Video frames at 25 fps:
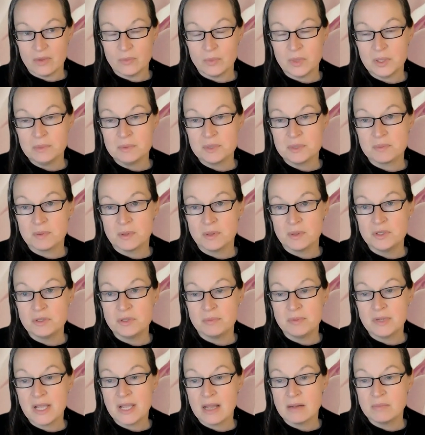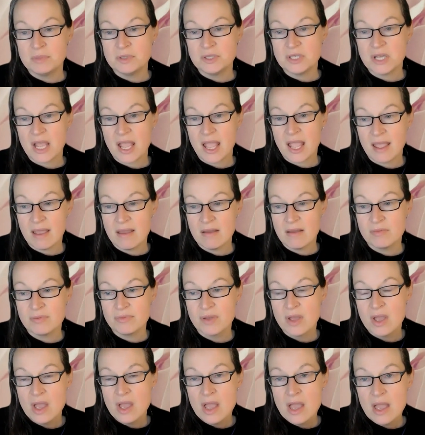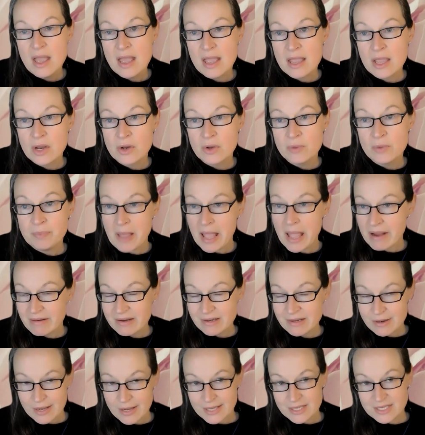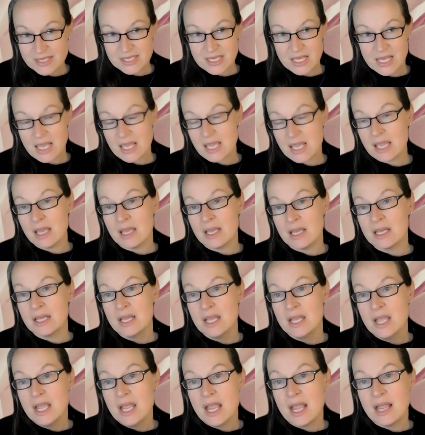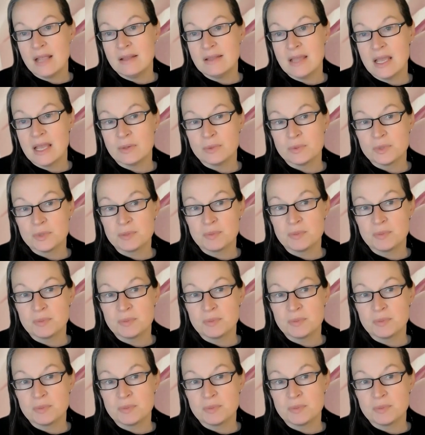We were supposed to be able to have, paradise here, and that we